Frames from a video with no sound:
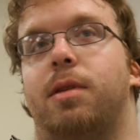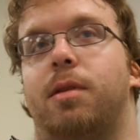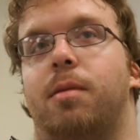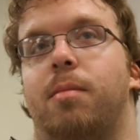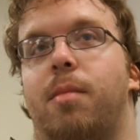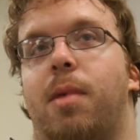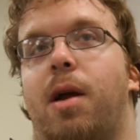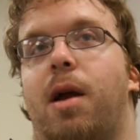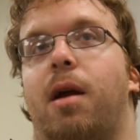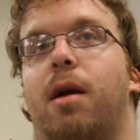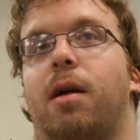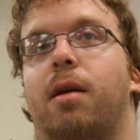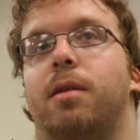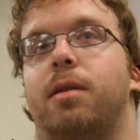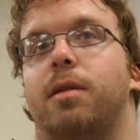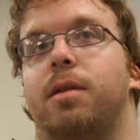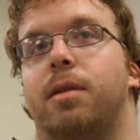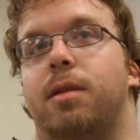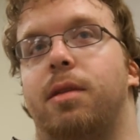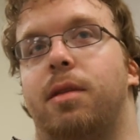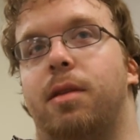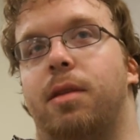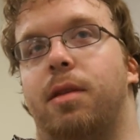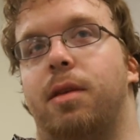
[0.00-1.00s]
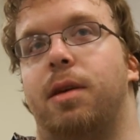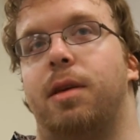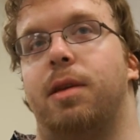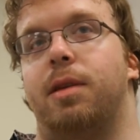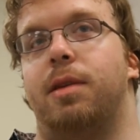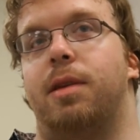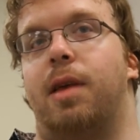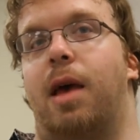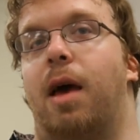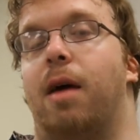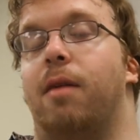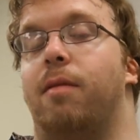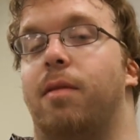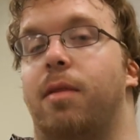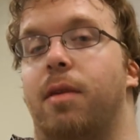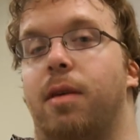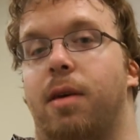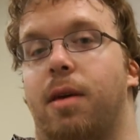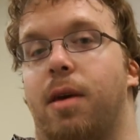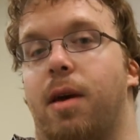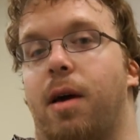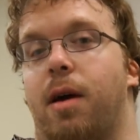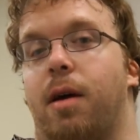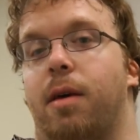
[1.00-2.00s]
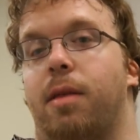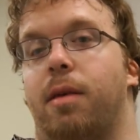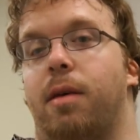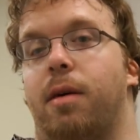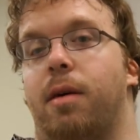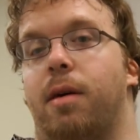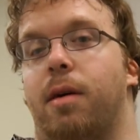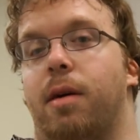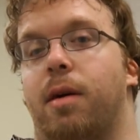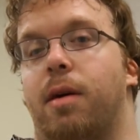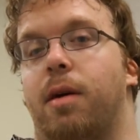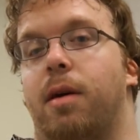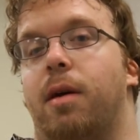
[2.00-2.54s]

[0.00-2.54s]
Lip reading: to Maryland is heavily Catholic.